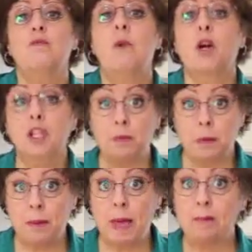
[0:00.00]

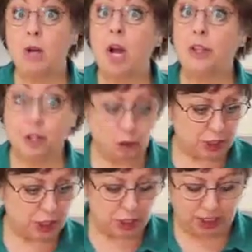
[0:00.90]
parchment paper on the
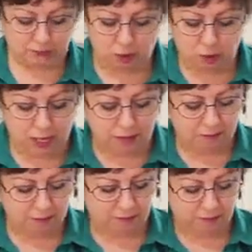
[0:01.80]
cookie sheet. Okay,
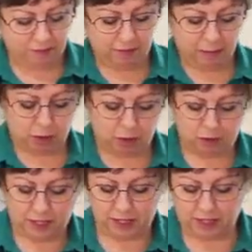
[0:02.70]

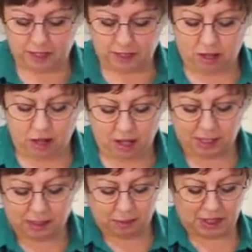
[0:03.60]
perfect,
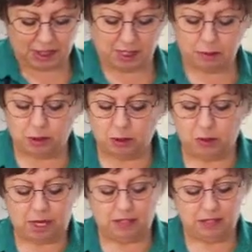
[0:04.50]
awesome. This is going to be
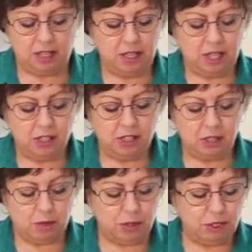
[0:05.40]
great.
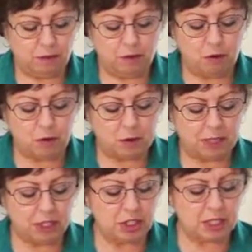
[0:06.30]
So we're going to form
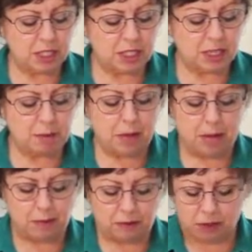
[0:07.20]
it just into the
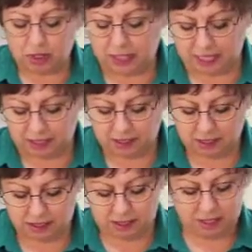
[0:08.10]
palm of your hand,
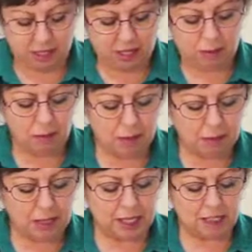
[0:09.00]

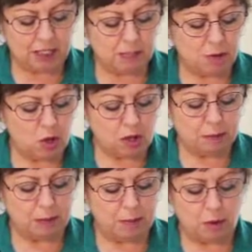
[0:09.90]
probably like a small
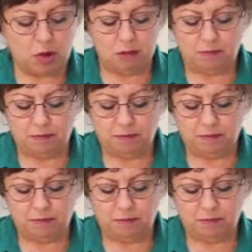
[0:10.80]
meatball,